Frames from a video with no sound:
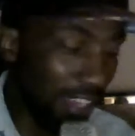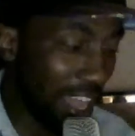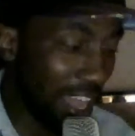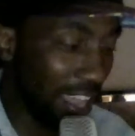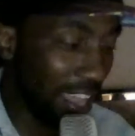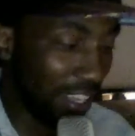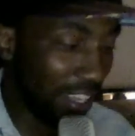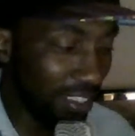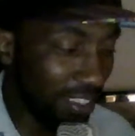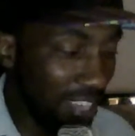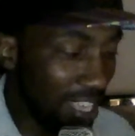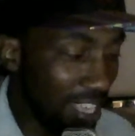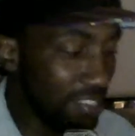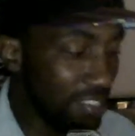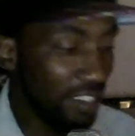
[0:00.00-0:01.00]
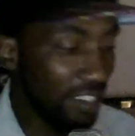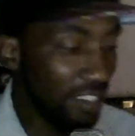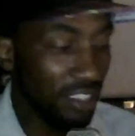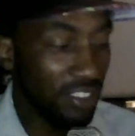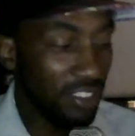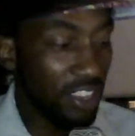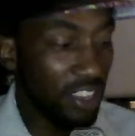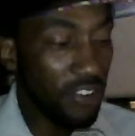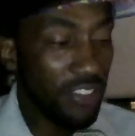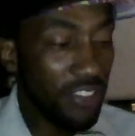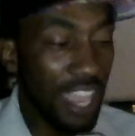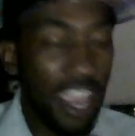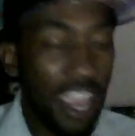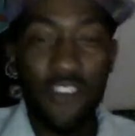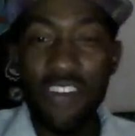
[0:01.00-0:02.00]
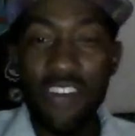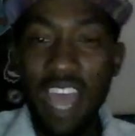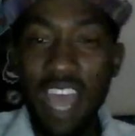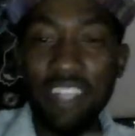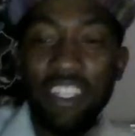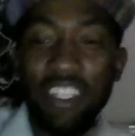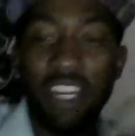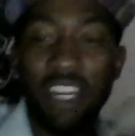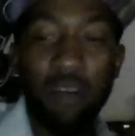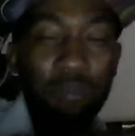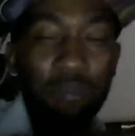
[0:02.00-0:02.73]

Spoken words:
like this. They are not dumb.